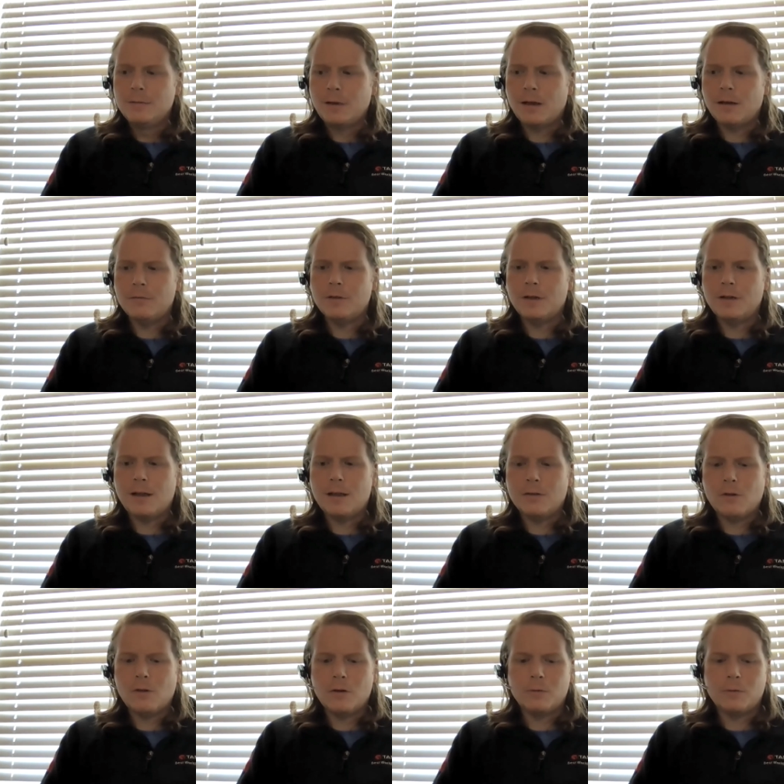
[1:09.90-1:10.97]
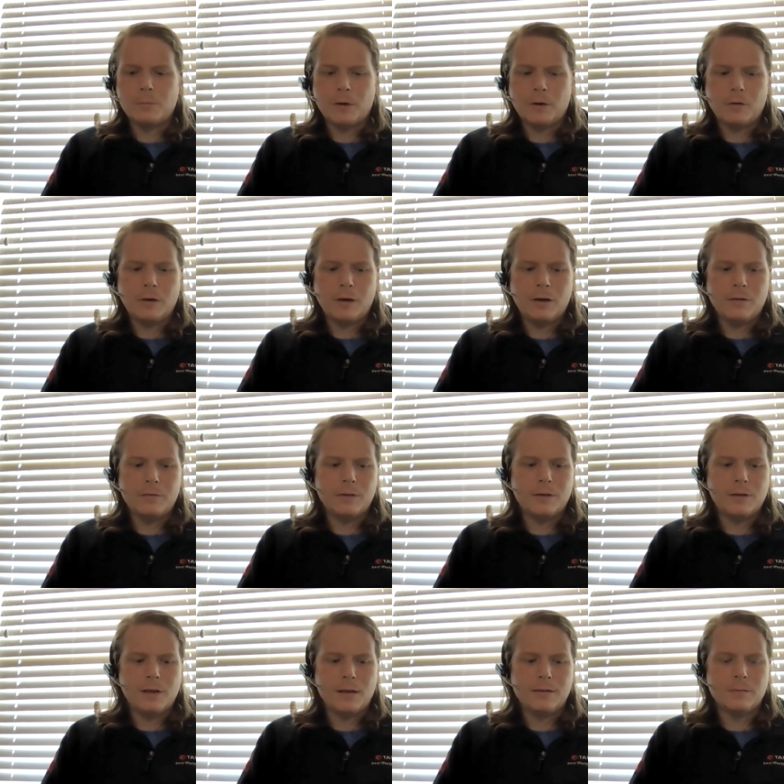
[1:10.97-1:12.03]
kind of done that along with my career. Even
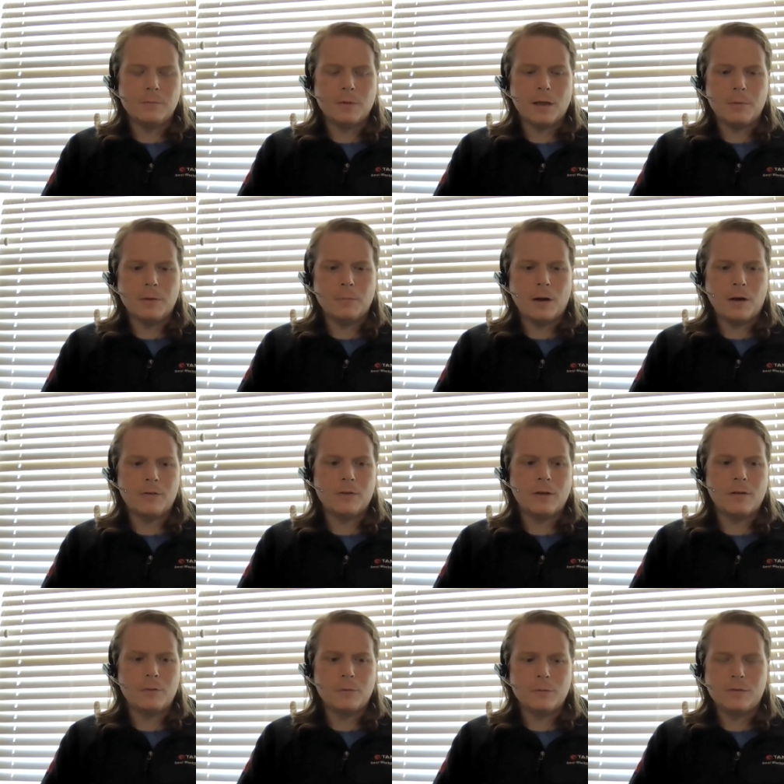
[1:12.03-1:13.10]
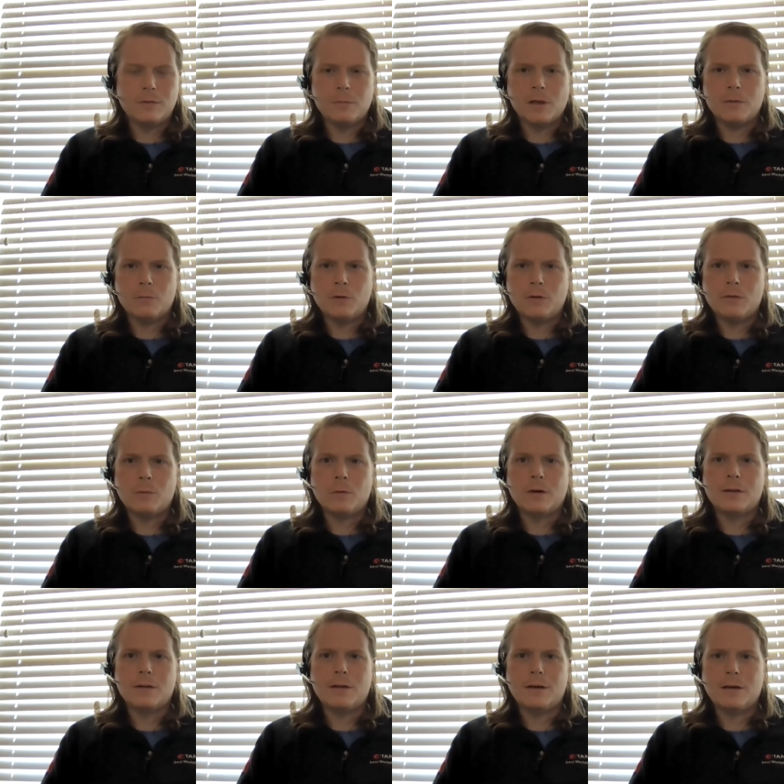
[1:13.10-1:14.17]
had some time at Microsoft doing some non-Windows
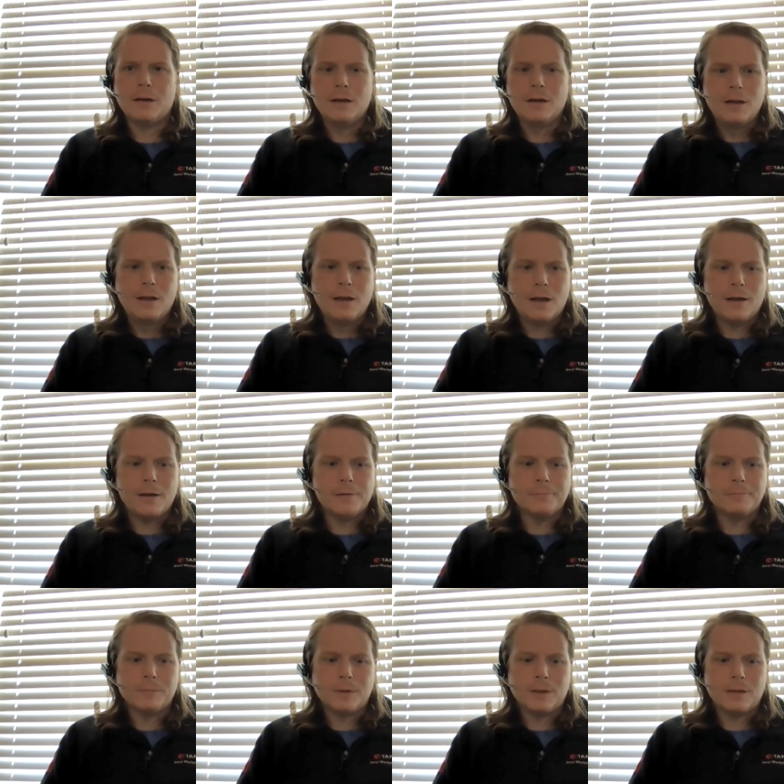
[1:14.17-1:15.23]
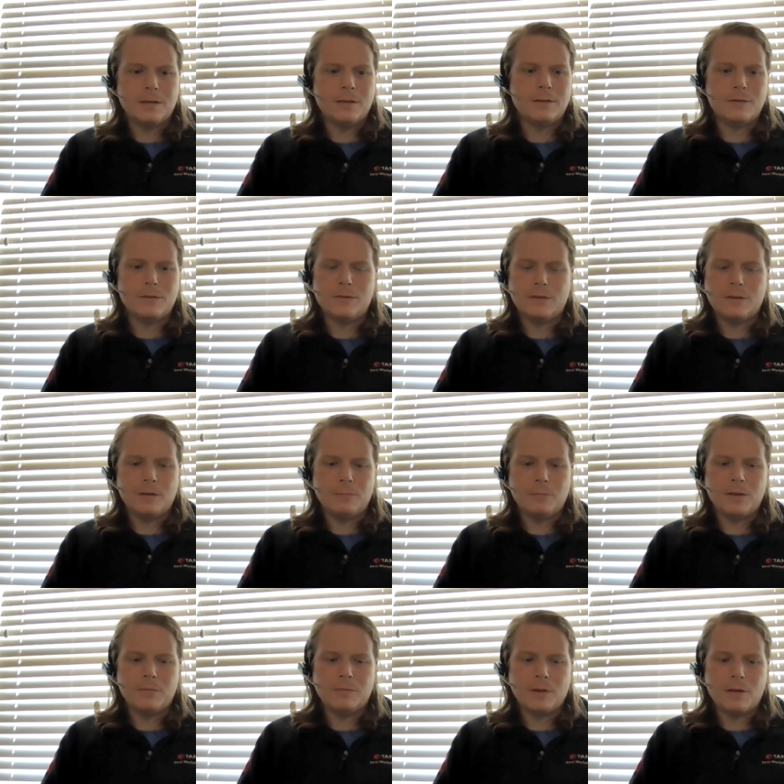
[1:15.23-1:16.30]
work there, um, and just uh,
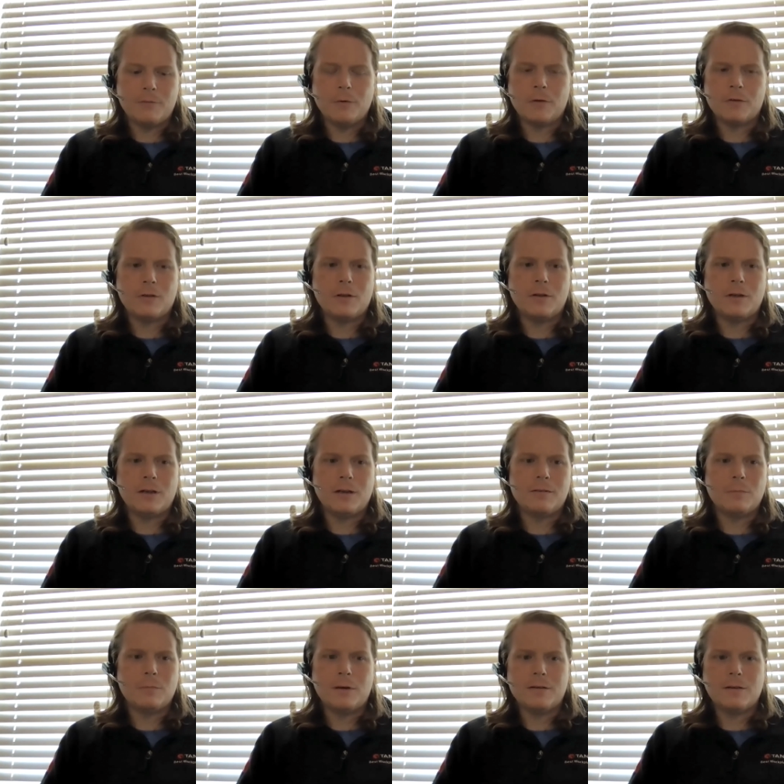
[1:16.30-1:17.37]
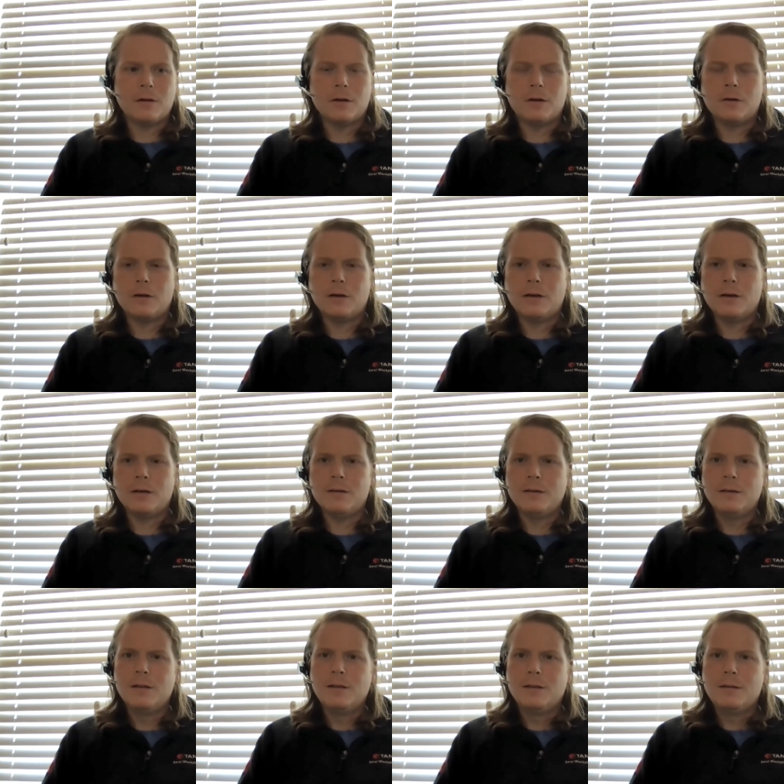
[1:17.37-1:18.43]
been kind of focused on Linux my entire career. And
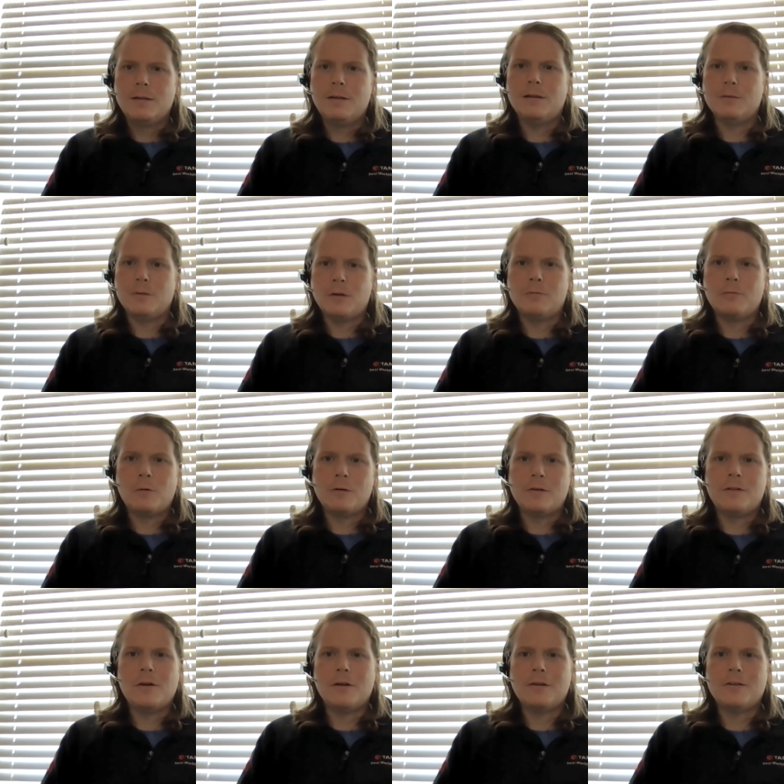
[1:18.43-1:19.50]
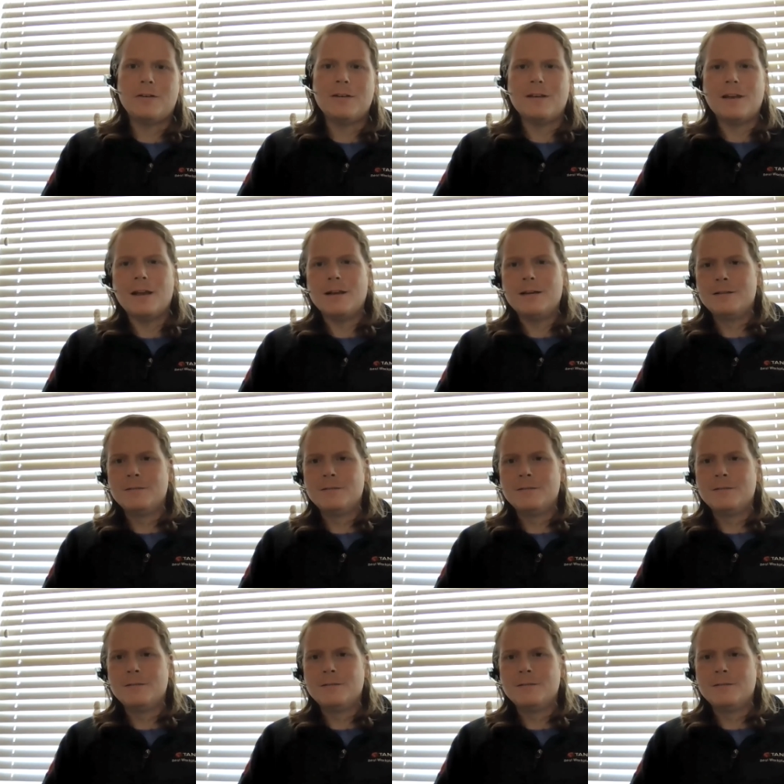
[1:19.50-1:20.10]
yeah, looking forward to talking to you today.